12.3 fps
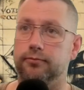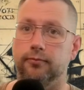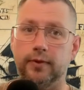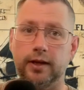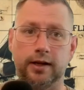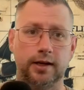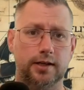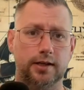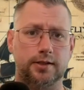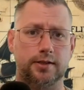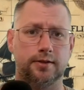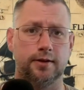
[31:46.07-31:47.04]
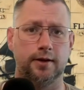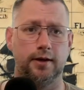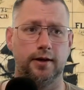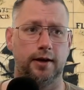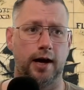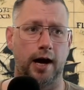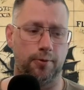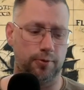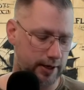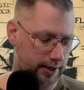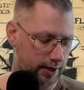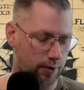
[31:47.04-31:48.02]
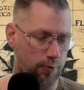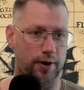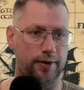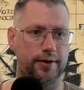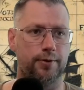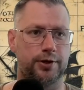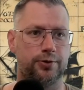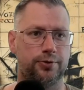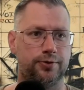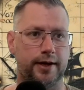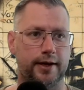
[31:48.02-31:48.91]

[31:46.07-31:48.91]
yes, I really wonder what you think.